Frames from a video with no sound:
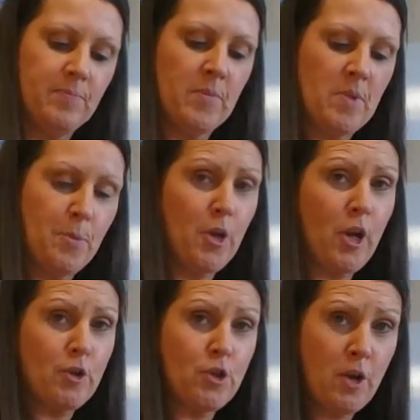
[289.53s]
I'm going to go
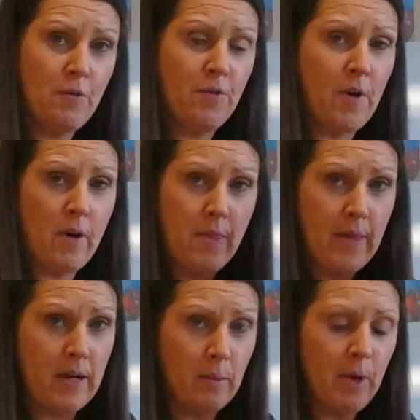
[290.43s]
so far, and
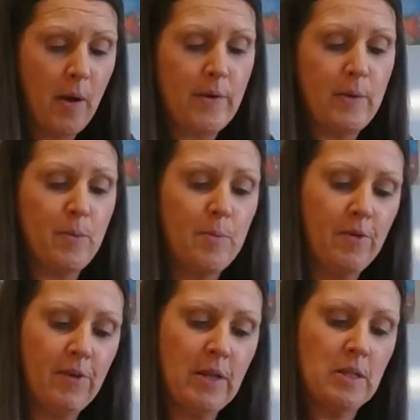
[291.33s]
then I'm going in with my
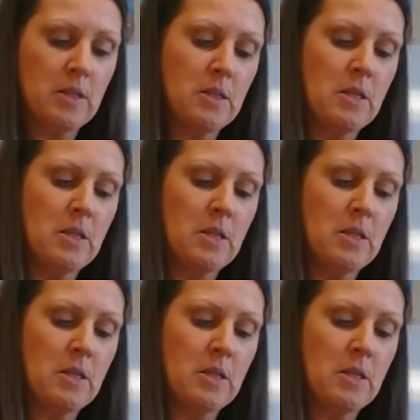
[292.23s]
fingers.